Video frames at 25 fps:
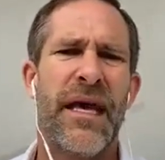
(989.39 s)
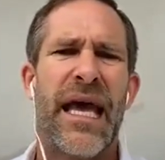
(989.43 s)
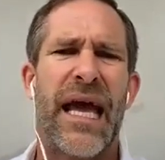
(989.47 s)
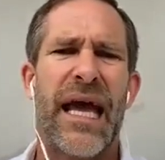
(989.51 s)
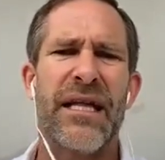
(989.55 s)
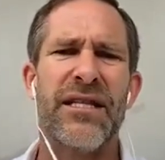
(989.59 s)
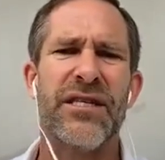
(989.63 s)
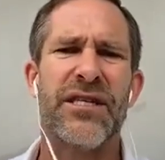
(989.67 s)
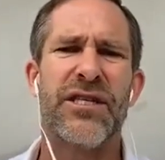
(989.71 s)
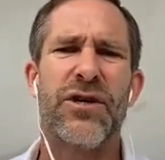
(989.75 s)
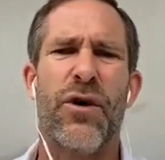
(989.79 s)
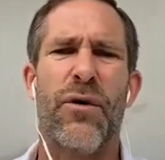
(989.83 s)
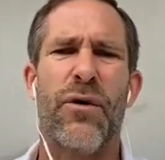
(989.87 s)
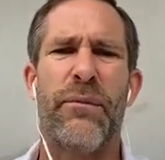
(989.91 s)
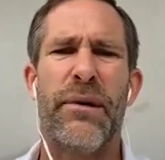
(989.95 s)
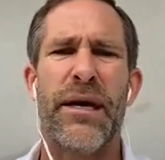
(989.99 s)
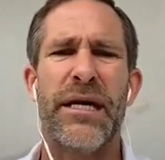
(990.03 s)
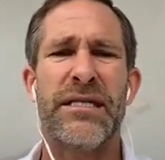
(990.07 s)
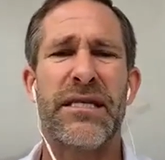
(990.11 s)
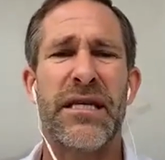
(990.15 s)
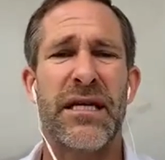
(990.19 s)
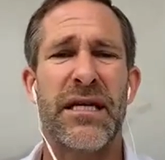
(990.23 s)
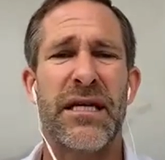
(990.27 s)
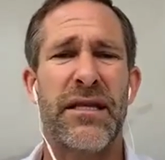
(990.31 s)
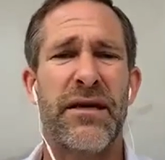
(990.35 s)
And so
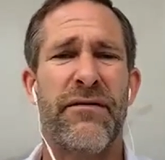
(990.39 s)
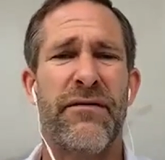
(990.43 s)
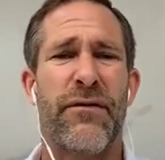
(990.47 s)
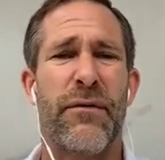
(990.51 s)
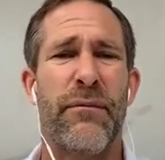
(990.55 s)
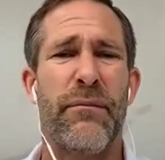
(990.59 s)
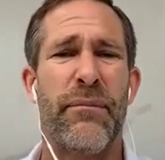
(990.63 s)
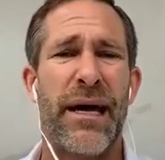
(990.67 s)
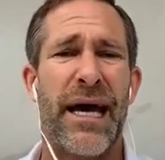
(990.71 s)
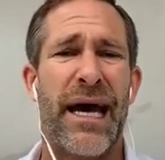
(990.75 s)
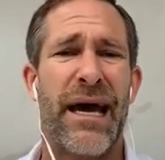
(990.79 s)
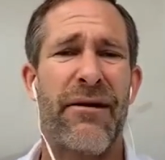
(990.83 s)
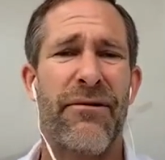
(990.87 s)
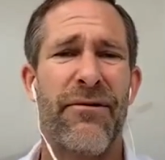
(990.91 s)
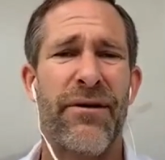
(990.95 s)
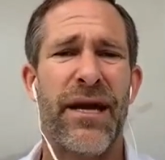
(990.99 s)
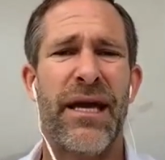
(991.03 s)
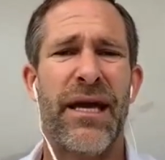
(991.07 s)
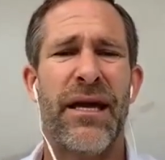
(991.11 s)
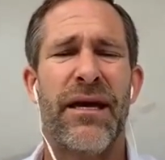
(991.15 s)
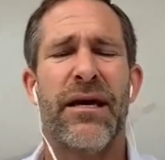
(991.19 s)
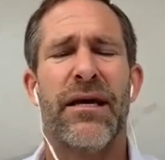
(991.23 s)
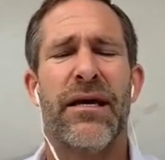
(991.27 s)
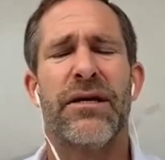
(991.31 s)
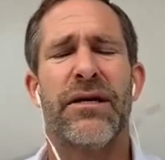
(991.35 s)
basically from
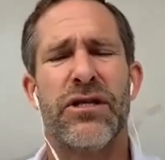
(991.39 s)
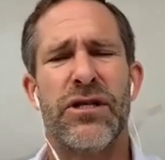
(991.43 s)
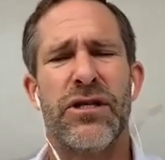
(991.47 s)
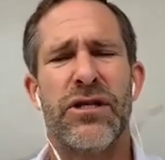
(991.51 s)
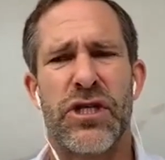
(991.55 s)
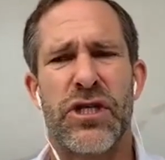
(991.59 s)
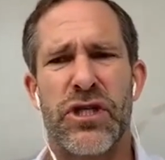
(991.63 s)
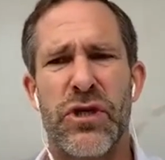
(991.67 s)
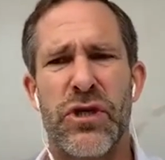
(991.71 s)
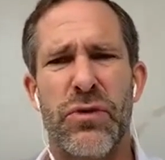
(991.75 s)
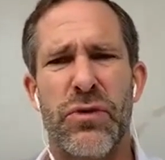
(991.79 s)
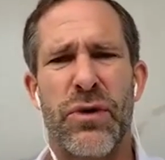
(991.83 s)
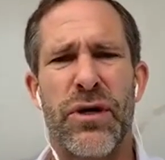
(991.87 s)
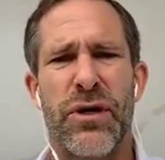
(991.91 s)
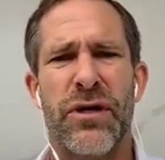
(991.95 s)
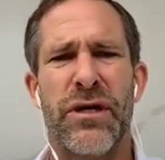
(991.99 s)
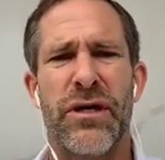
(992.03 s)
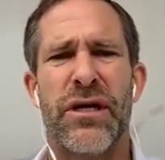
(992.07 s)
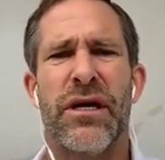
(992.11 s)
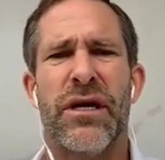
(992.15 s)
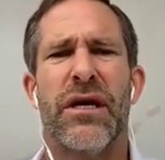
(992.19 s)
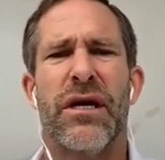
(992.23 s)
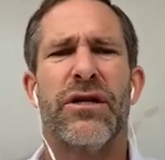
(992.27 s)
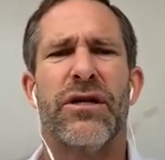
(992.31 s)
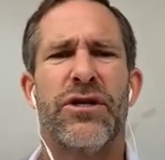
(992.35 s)
battery, steward,
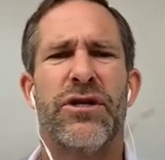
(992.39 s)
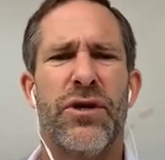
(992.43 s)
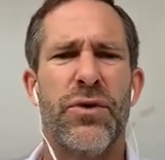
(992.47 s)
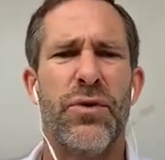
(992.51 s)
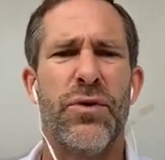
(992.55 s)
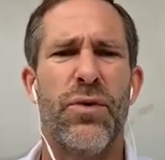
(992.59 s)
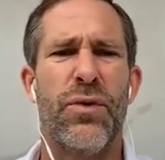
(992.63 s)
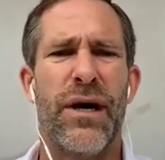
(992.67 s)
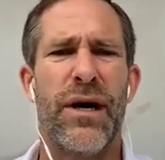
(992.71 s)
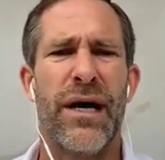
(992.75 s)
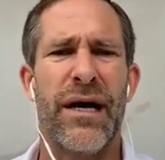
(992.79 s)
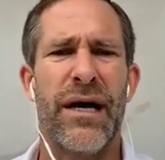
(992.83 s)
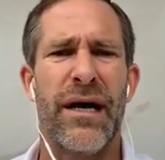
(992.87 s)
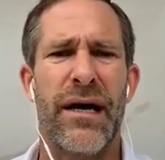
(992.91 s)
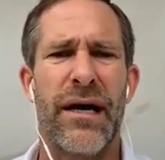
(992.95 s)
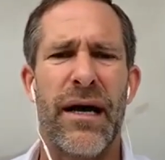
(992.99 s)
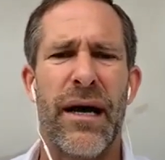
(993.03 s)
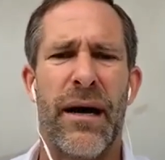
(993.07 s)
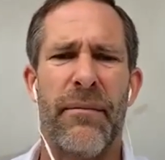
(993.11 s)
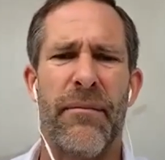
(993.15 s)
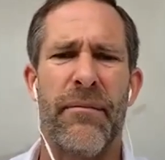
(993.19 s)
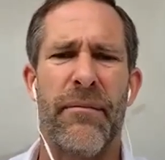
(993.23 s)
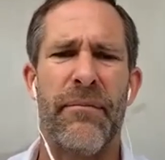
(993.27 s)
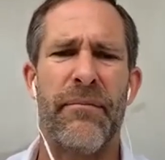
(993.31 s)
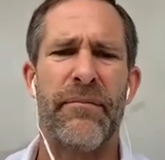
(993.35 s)

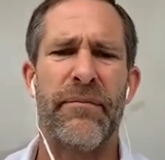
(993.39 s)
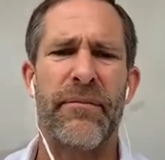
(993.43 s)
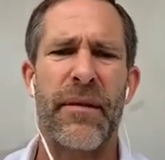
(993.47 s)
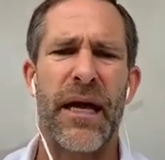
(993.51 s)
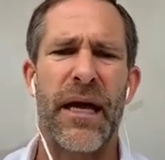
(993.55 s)
to